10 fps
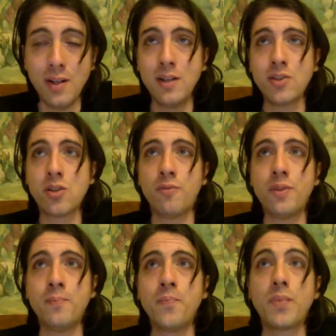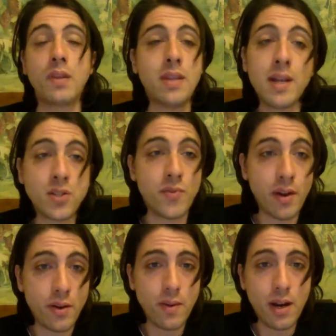something that is
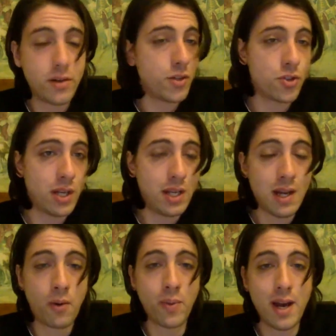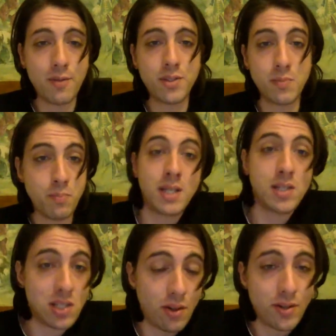very rare. Usually now we have the big
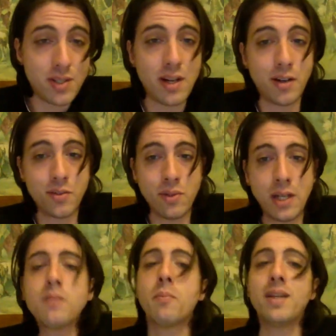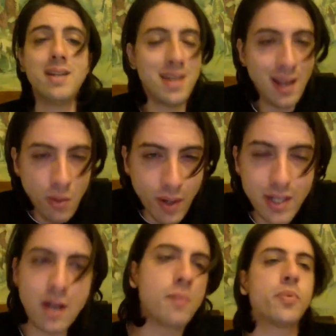distilleries that are doing that, but anyway,
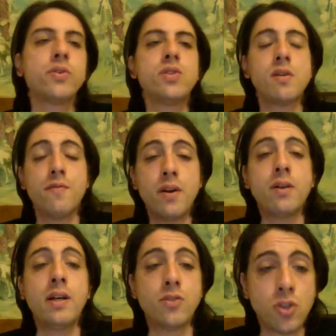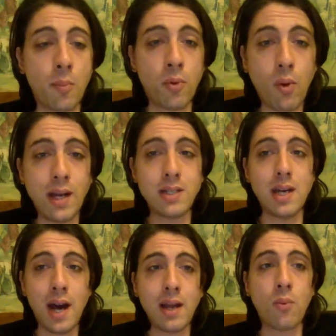they are producing very top quality,
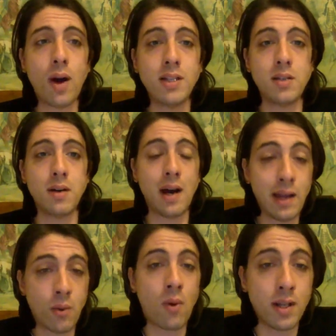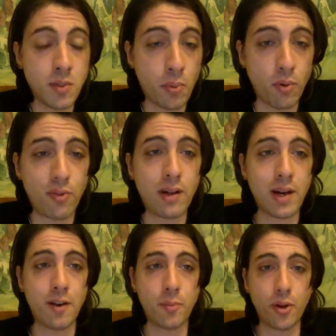high quality profile
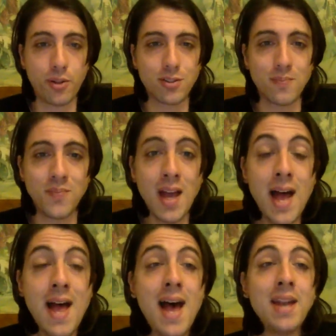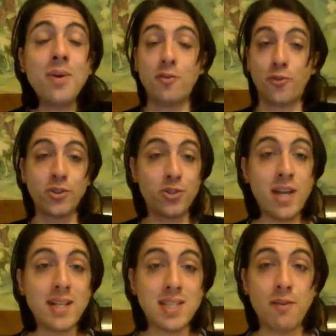kind of product. Anyway, for
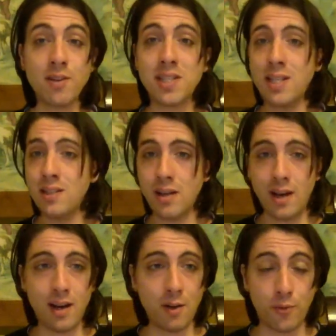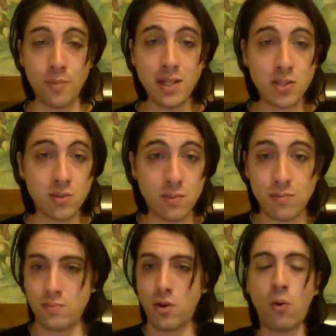today it's everything. For me, it's
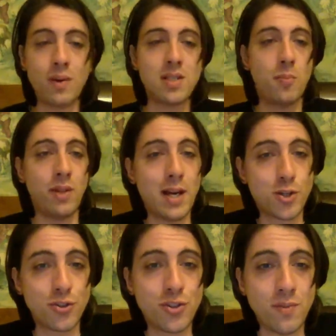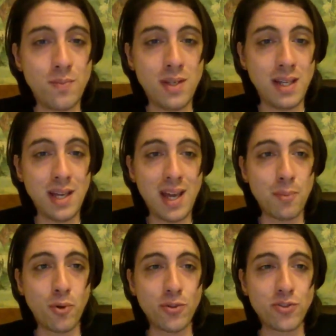always a pleasure to be
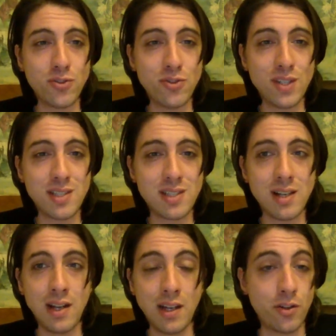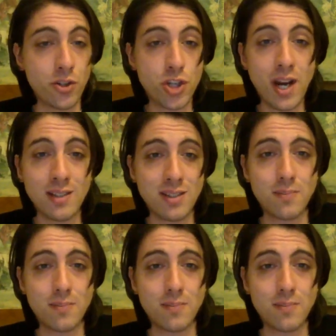able to do this little chat